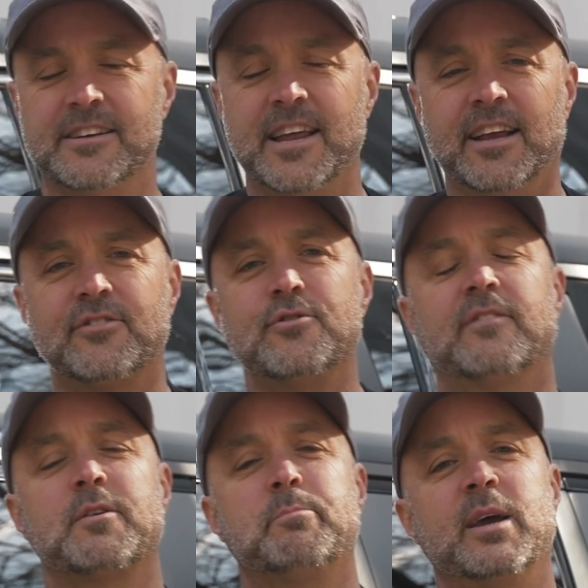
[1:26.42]
Next, you
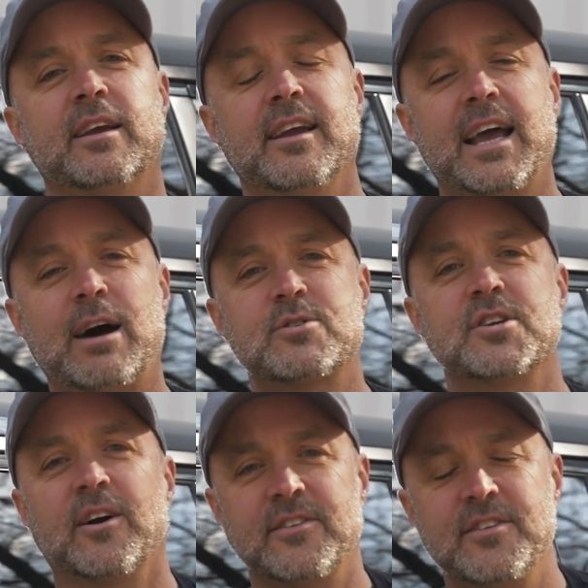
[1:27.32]
have to pick how
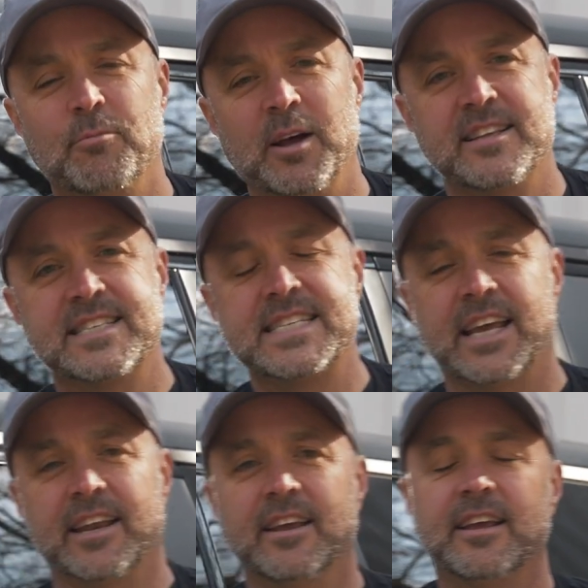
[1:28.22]
dark do you want the
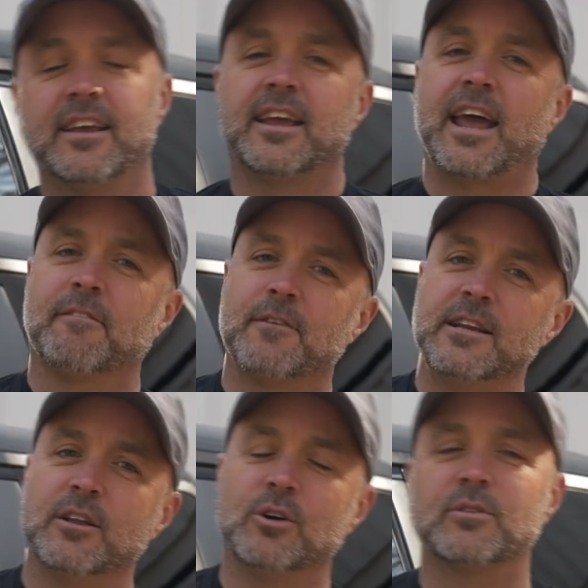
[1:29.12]
tint.
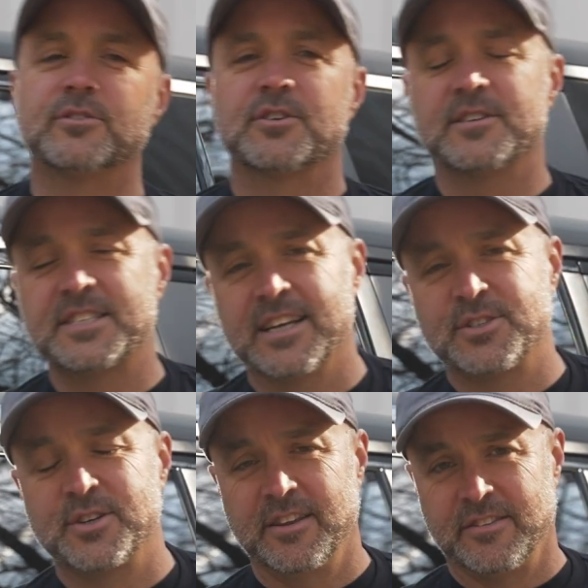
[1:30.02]
Every local
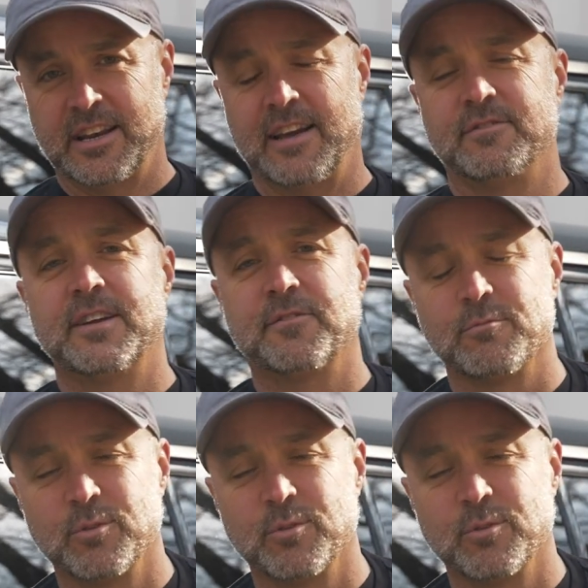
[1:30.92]
jurisdiction is going to have different